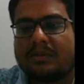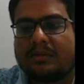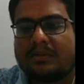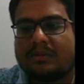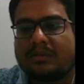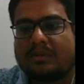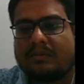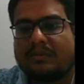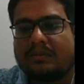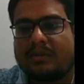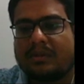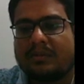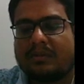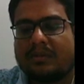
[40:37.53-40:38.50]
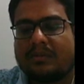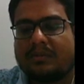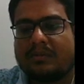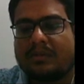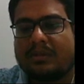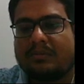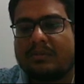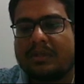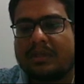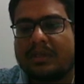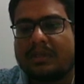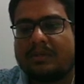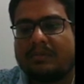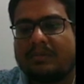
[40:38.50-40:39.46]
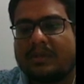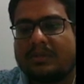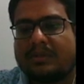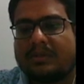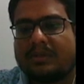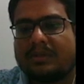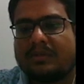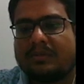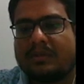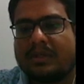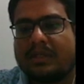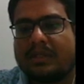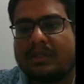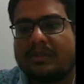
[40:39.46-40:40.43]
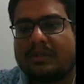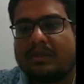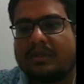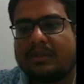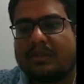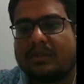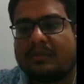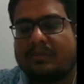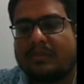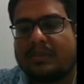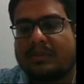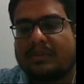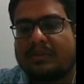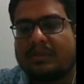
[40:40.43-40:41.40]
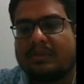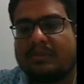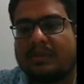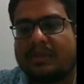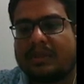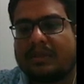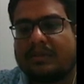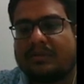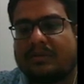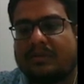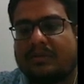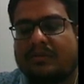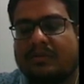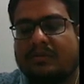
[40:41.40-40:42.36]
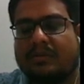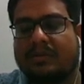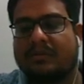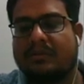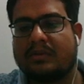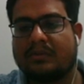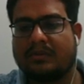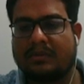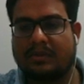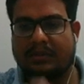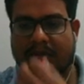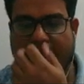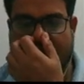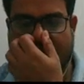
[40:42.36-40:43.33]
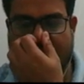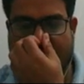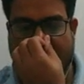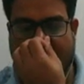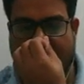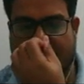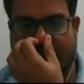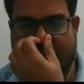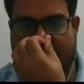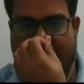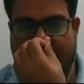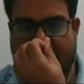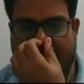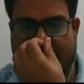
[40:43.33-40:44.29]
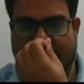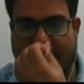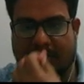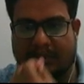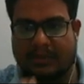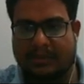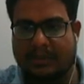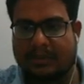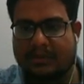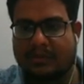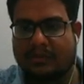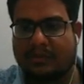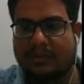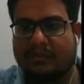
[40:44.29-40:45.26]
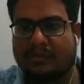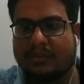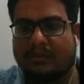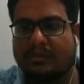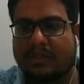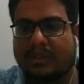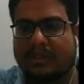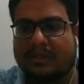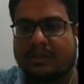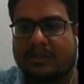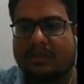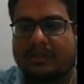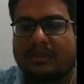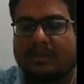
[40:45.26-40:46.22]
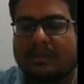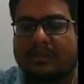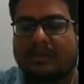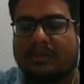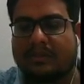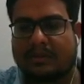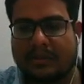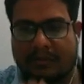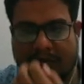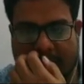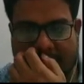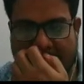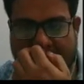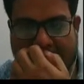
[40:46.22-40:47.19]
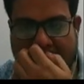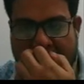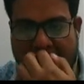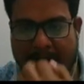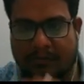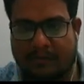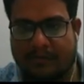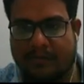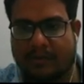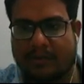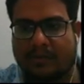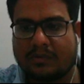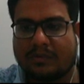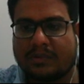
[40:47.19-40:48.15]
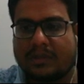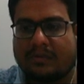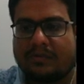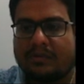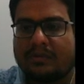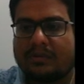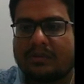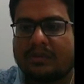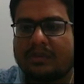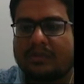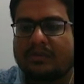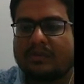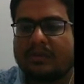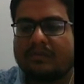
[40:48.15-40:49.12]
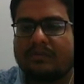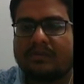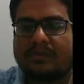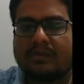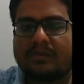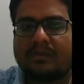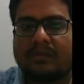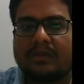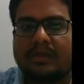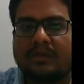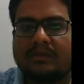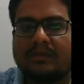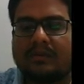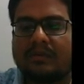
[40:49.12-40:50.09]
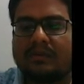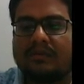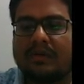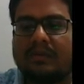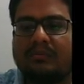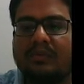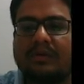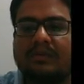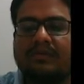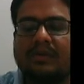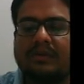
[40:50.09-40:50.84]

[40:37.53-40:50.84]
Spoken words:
So this will be equal to 3 by 8 plus 6 by 8 plus 3 by 8. So this will be equal to 3 plus 3, 6, 6 plus 6, that is 12, 12 by 8. So that will be equal to 4 to 8, 4 to 12. So that is equal to 1.5.